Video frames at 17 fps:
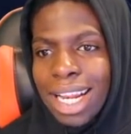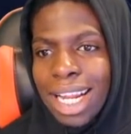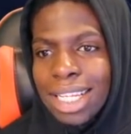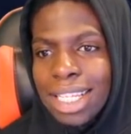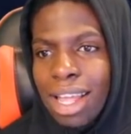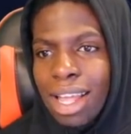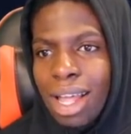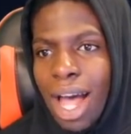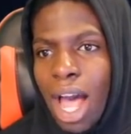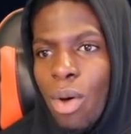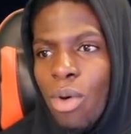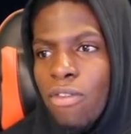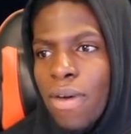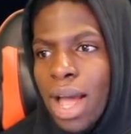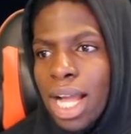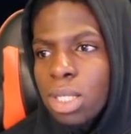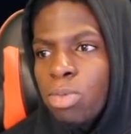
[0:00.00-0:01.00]
And there's a guy
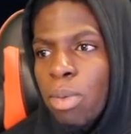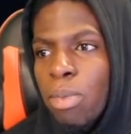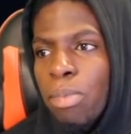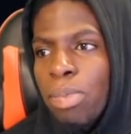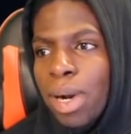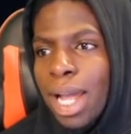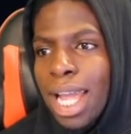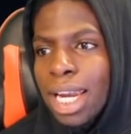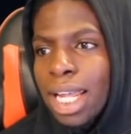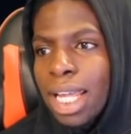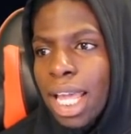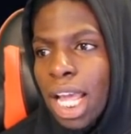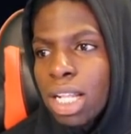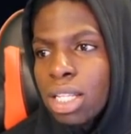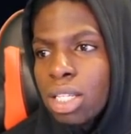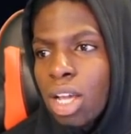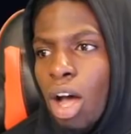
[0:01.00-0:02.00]
we've actually been playing
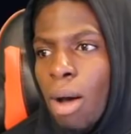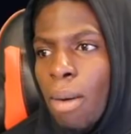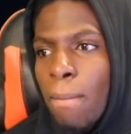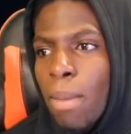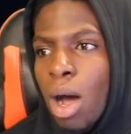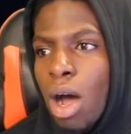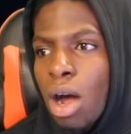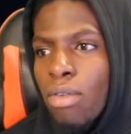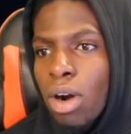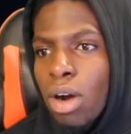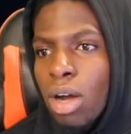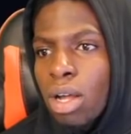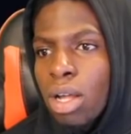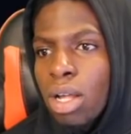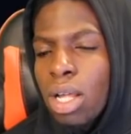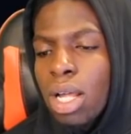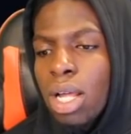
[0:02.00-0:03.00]
against,
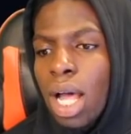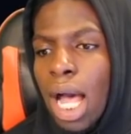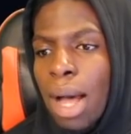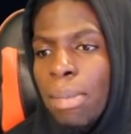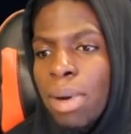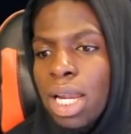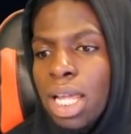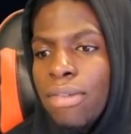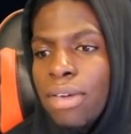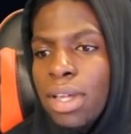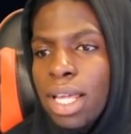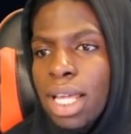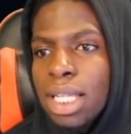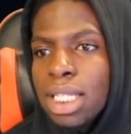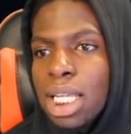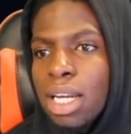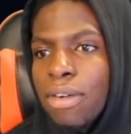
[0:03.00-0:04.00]
Kamara. I believe
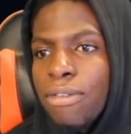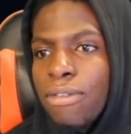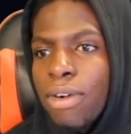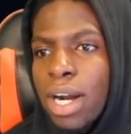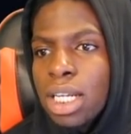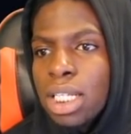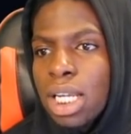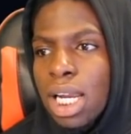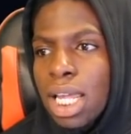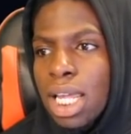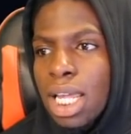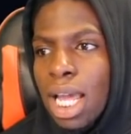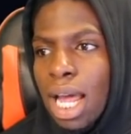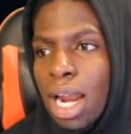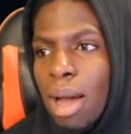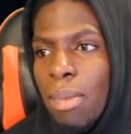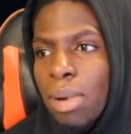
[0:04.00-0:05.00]
he is in the French
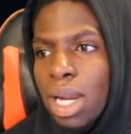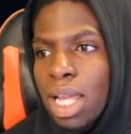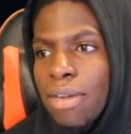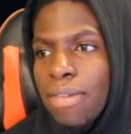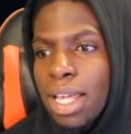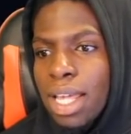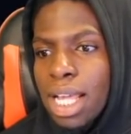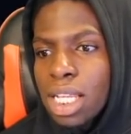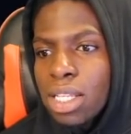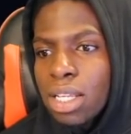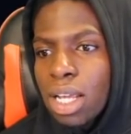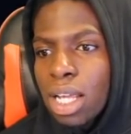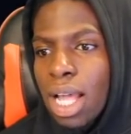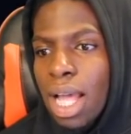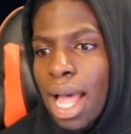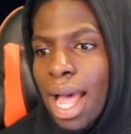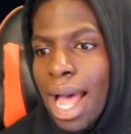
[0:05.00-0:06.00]
league, and I believe he is
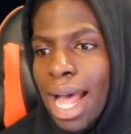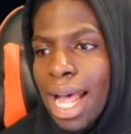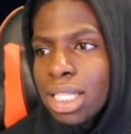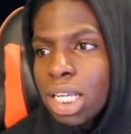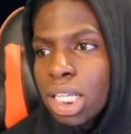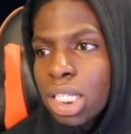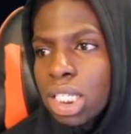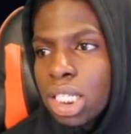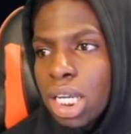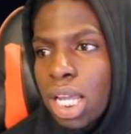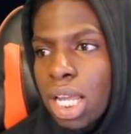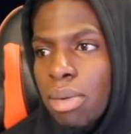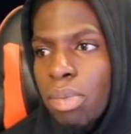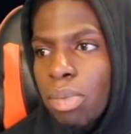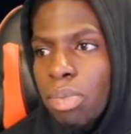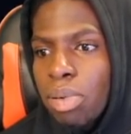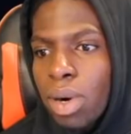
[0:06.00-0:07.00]
at a
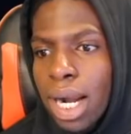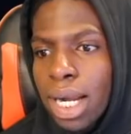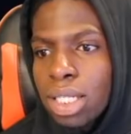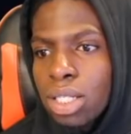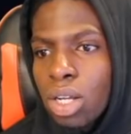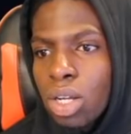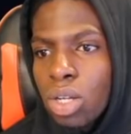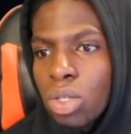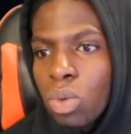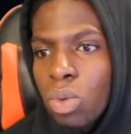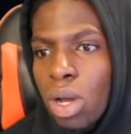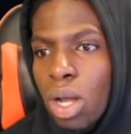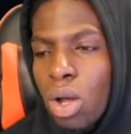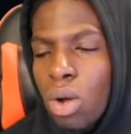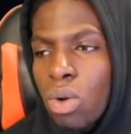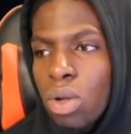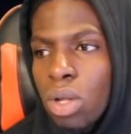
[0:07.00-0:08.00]
cheap price as
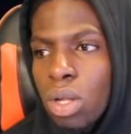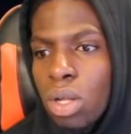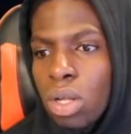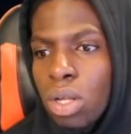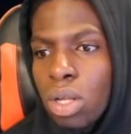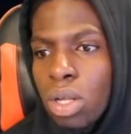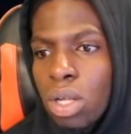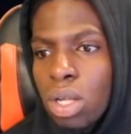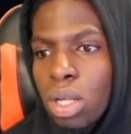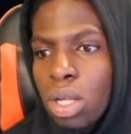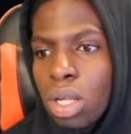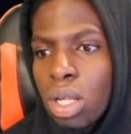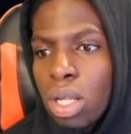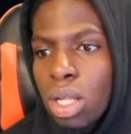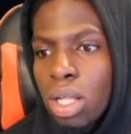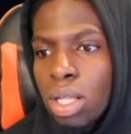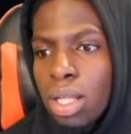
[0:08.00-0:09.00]
well
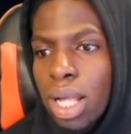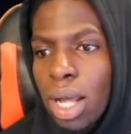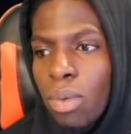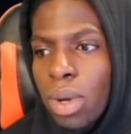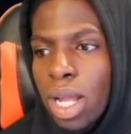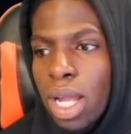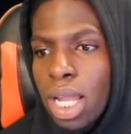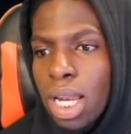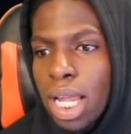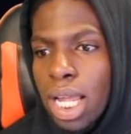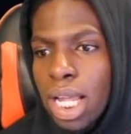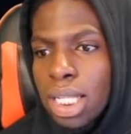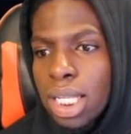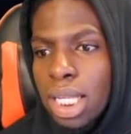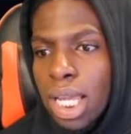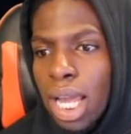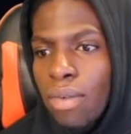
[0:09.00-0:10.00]
that we
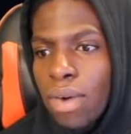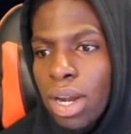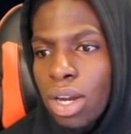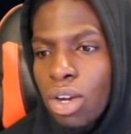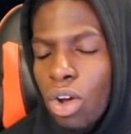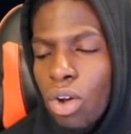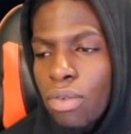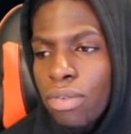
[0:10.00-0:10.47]
need to get rid